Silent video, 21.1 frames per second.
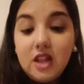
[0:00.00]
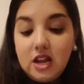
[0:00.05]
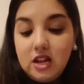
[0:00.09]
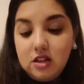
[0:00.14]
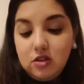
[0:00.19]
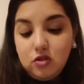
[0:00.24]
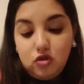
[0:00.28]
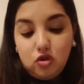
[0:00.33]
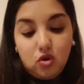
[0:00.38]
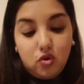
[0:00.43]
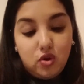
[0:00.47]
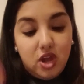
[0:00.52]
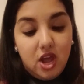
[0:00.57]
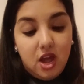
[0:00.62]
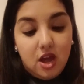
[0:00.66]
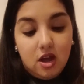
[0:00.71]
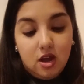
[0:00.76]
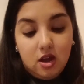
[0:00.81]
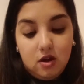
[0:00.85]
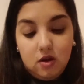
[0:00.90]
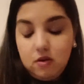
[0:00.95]
so yeah,
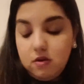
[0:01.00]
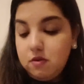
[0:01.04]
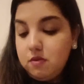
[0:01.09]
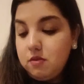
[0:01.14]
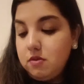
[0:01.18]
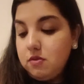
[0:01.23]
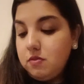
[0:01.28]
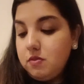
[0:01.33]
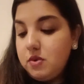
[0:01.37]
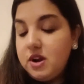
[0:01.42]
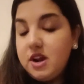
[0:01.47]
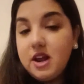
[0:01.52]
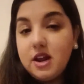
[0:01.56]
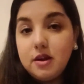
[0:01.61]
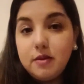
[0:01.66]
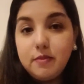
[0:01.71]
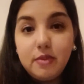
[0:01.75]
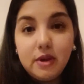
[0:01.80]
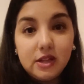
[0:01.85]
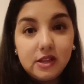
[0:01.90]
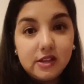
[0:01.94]
I went ahead and
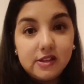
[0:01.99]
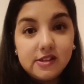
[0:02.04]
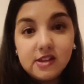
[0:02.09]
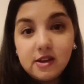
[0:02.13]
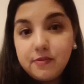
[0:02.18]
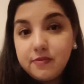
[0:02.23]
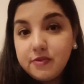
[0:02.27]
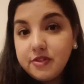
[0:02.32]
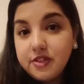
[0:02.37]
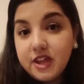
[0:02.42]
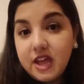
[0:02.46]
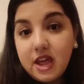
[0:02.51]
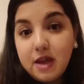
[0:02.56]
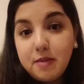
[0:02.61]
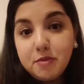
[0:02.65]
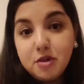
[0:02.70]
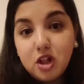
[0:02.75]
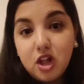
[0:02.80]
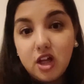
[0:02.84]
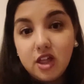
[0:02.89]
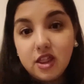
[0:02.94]
picked this up for the game
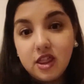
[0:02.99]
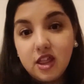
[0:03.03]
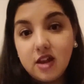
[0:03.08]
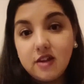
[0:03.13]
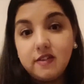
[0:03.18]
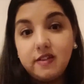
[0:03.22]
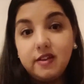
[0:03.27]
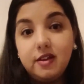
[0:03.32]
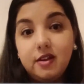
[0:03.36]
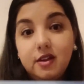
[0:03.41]
closet.